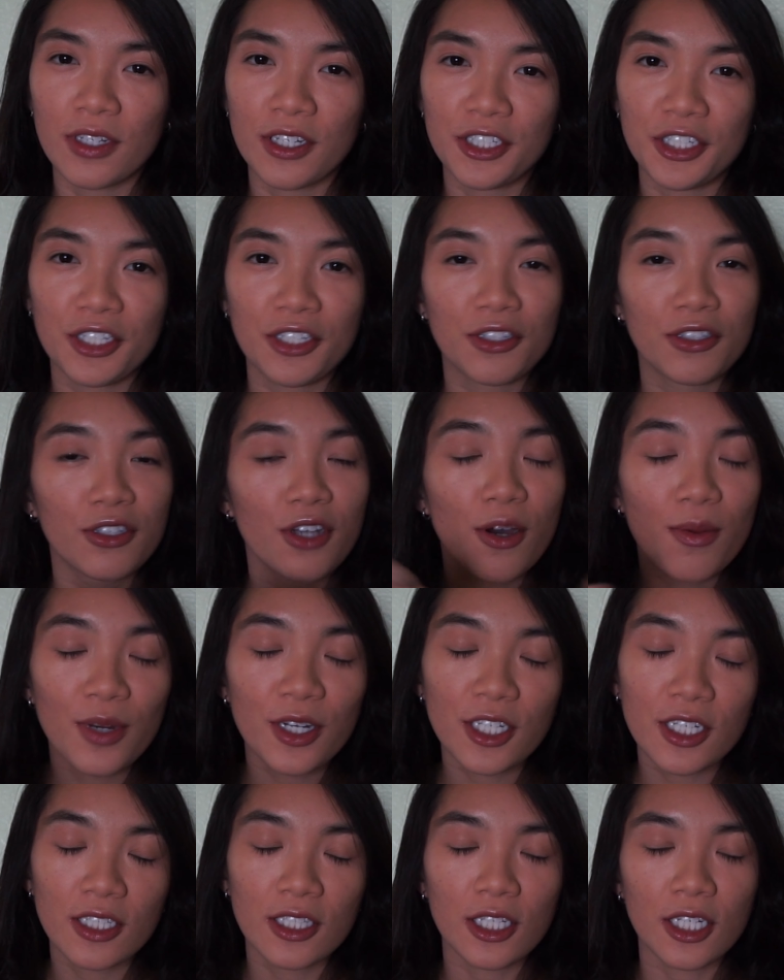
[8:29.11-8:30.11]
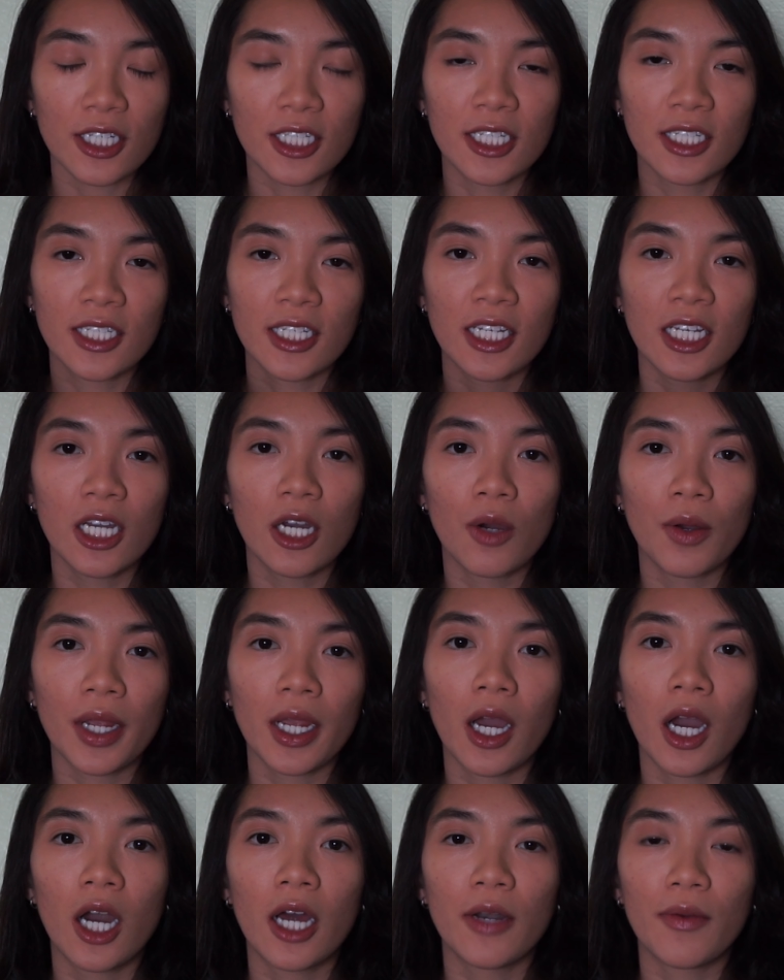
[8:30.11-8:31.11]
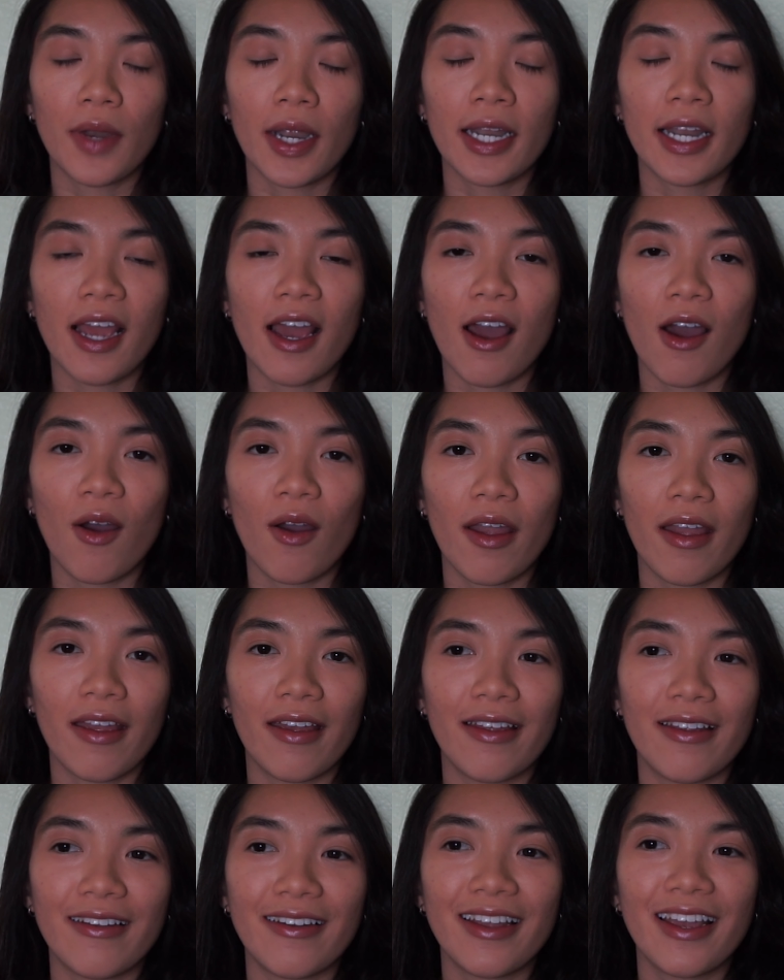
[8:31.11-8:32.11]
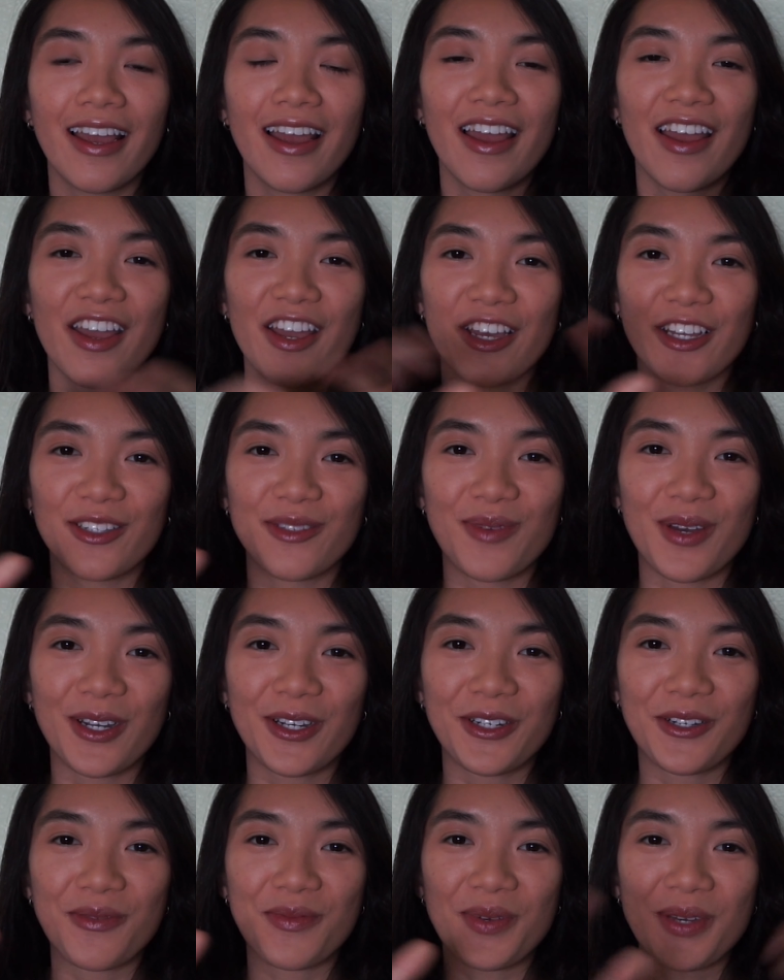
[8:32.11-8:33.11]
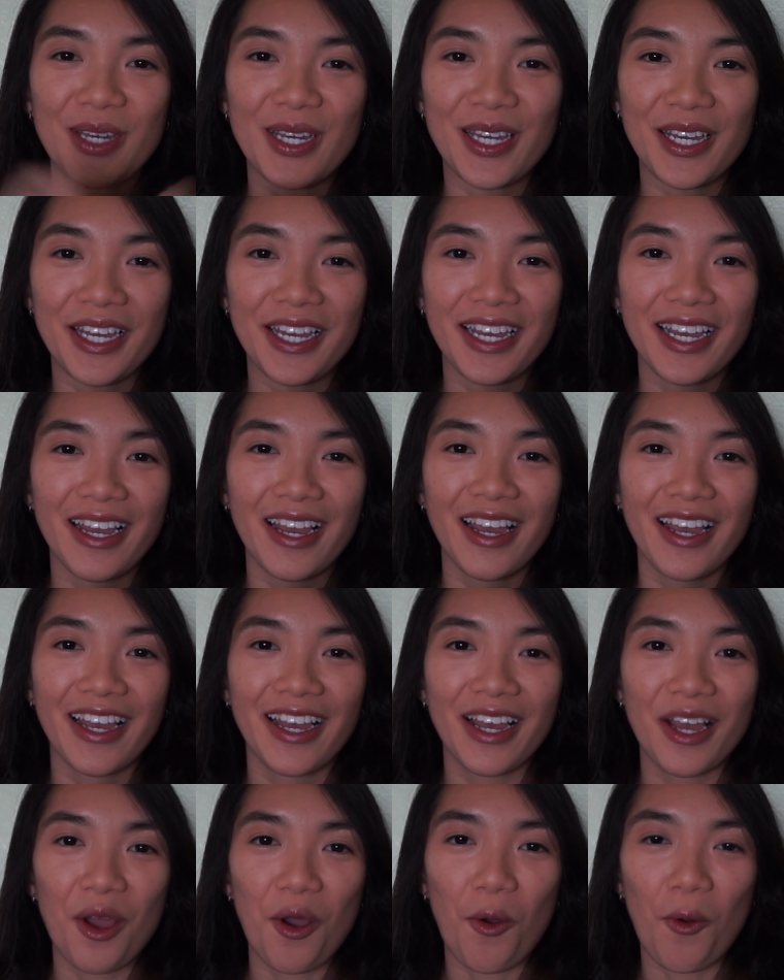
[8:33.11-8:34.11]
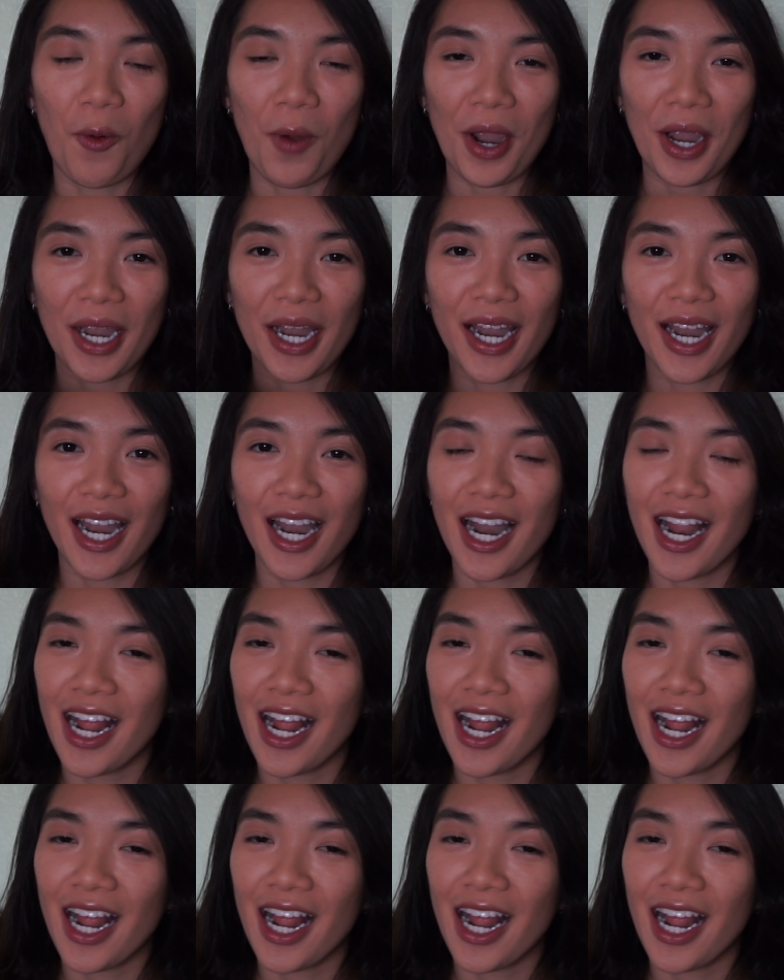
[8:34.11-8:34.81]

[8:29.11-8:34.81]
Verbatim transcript: There's just so much uncertainty going on right now and it's better to be where